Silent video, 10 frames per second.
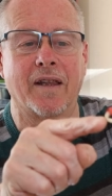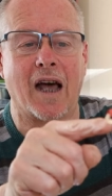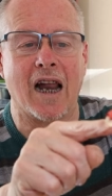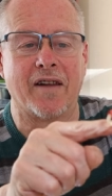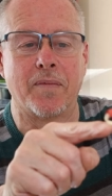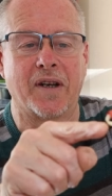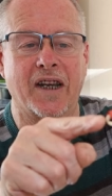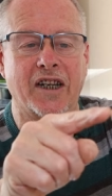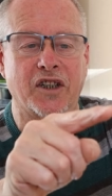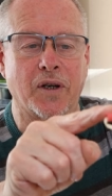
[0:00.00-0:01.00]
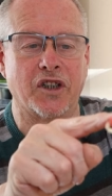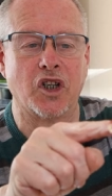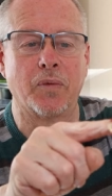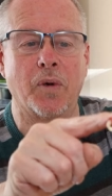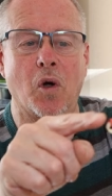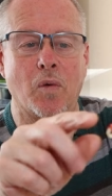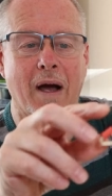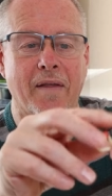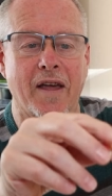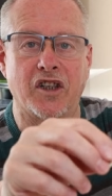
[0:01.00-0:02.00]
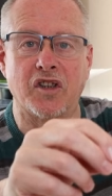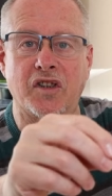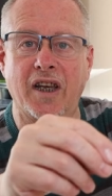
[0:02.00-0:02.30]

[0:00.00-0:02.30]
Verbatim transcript: I'll have a bit of heat shrink tubing all around there just